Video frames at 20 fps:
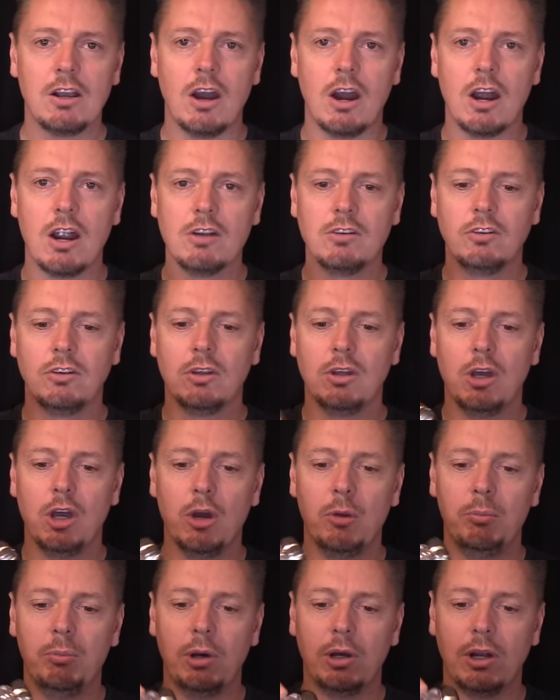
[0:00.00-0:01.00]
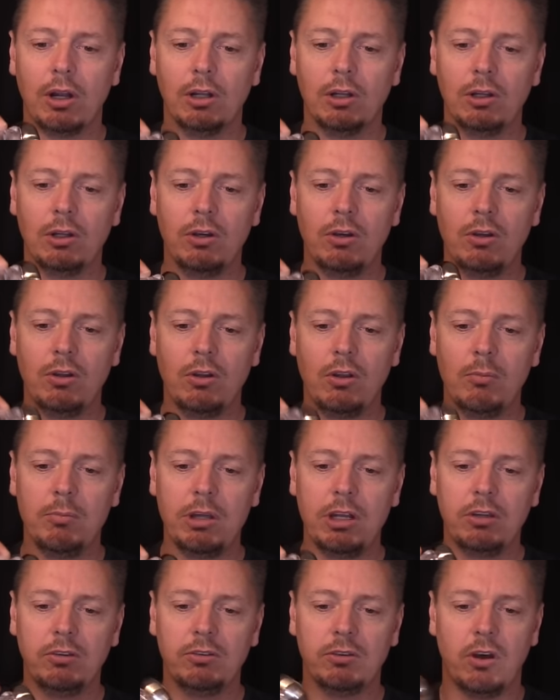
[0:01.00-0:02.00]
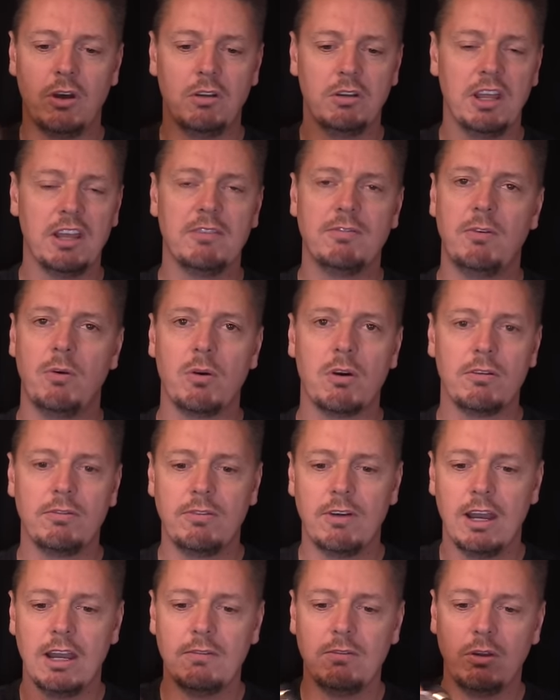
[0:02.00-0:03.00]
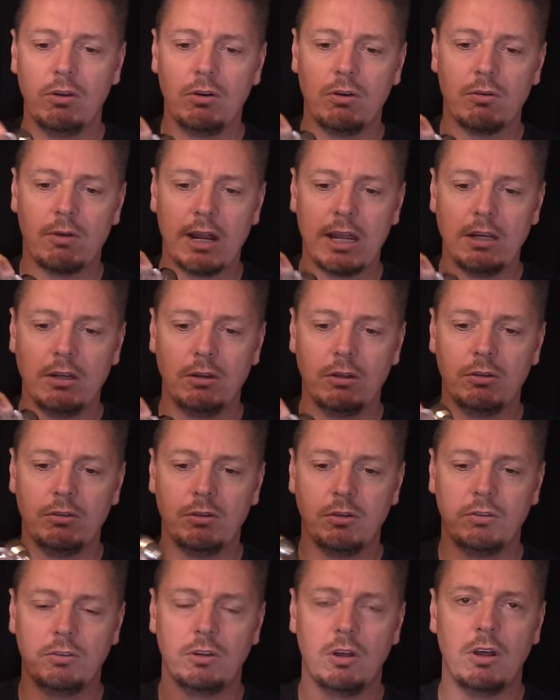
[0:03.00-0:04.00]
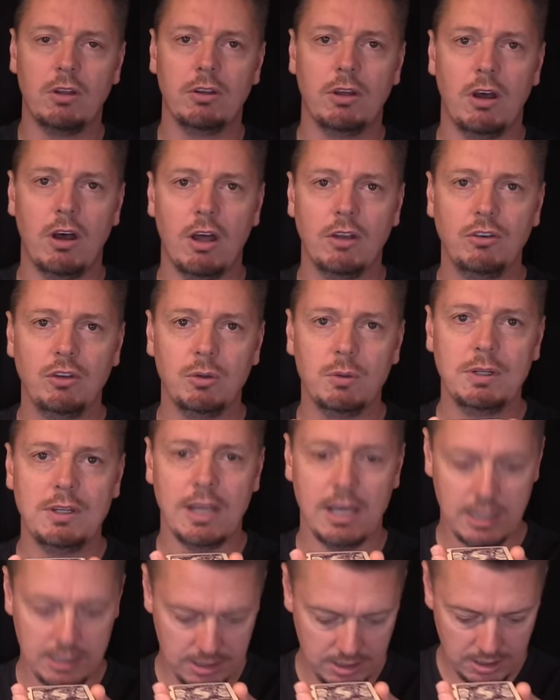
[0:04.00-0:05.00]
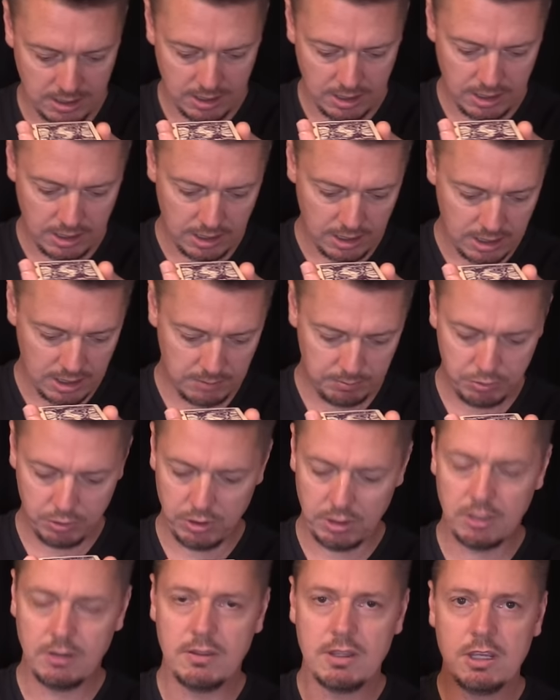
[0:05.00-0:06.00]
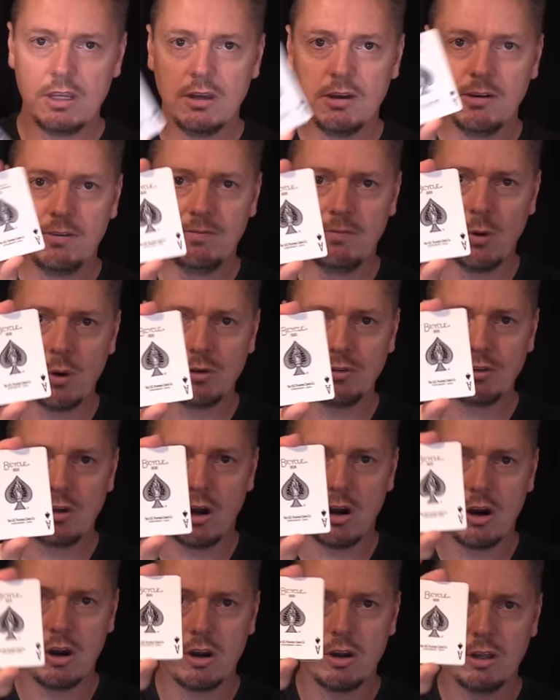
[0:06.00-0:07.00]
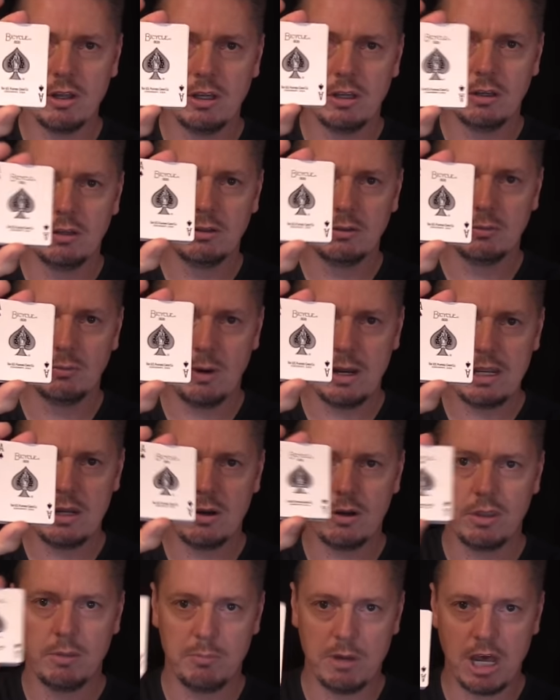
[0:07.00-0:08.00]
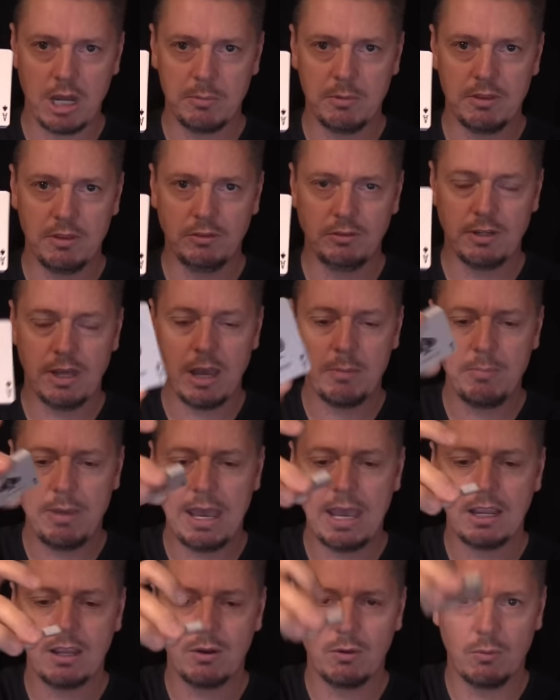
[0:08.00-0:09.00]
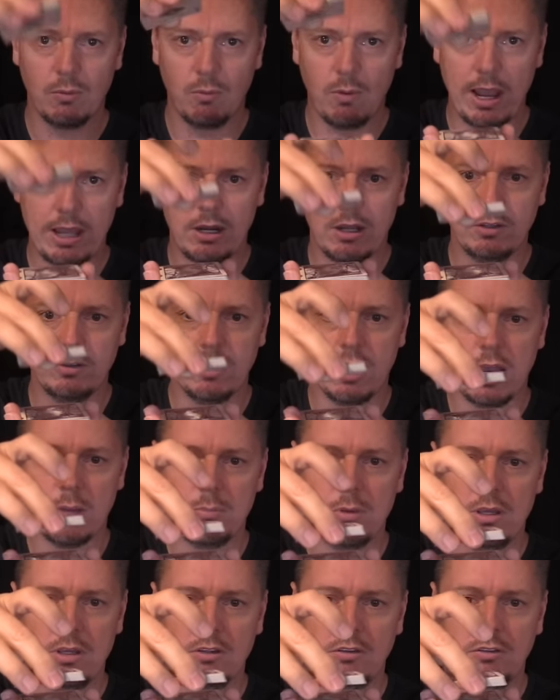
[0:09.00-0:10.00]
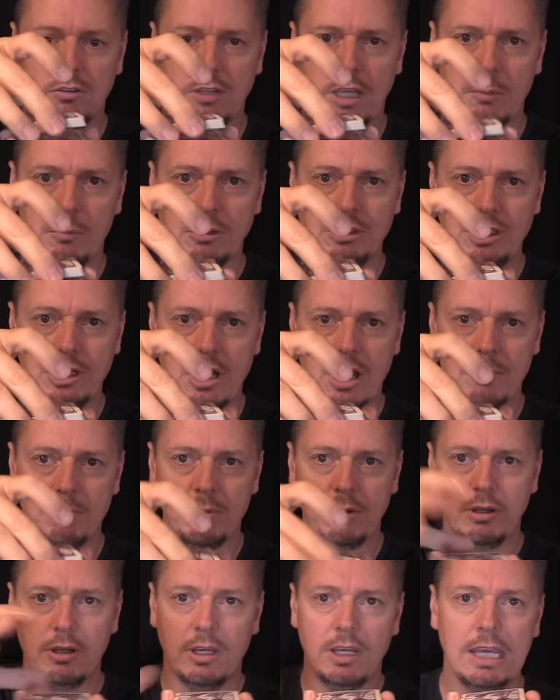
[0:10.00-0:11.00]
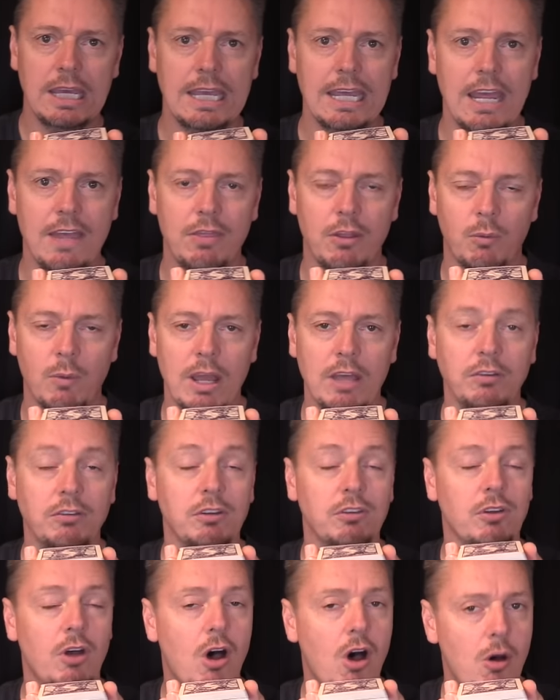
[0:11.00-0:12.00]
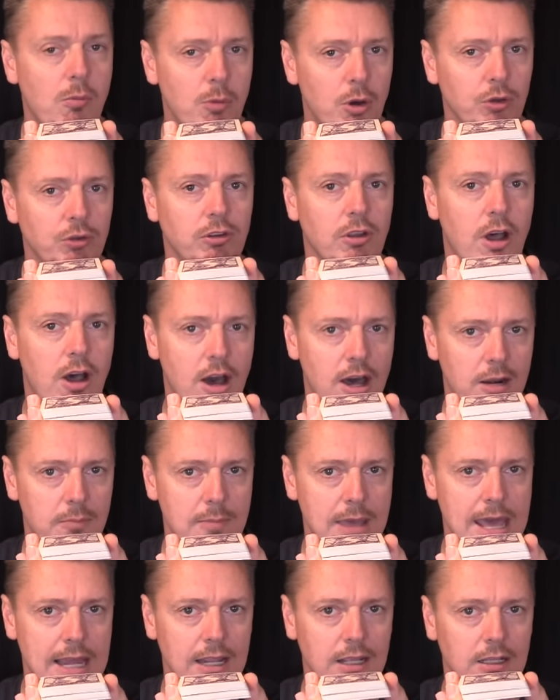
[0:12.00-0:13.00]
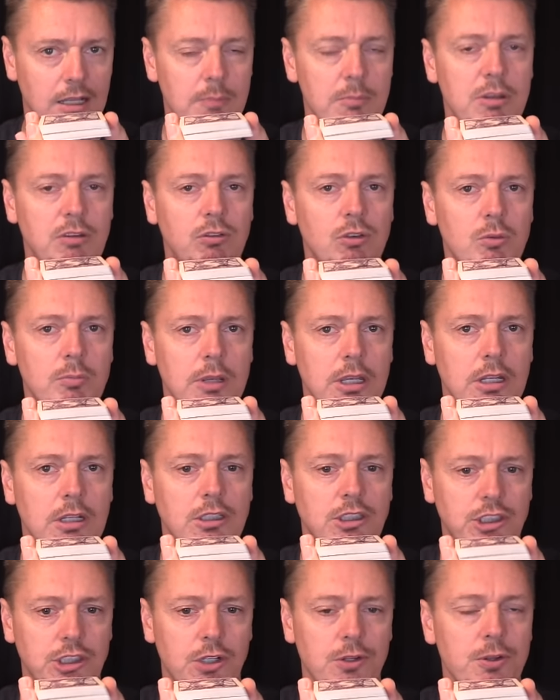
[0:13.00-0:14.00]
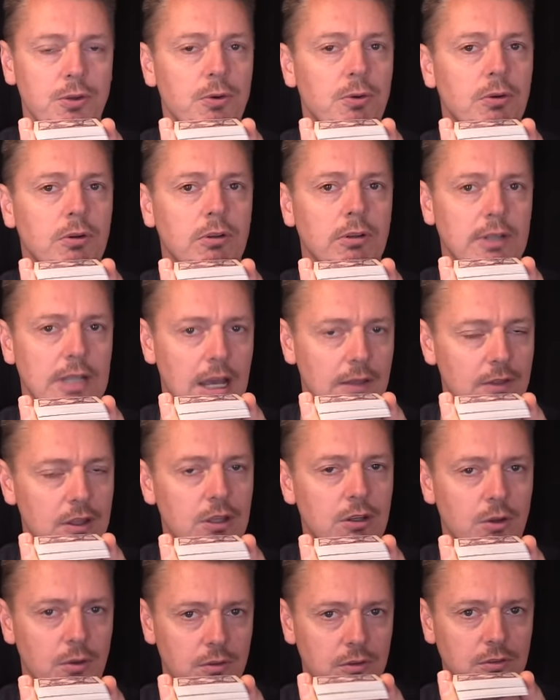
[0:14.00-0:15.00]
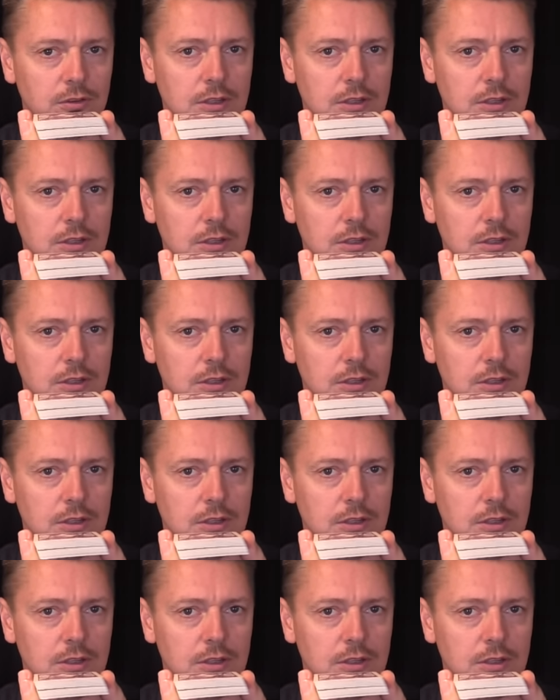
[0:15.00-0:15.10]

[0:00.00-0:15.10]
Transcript: of cards, put a little bit of salt, like four or five little granules of salt, onto a deck, and put the force card right here on the bottom of this top pack, right on top, sandwich it up, and the rest is almost automatic. Let me zoom in and show you now that you know the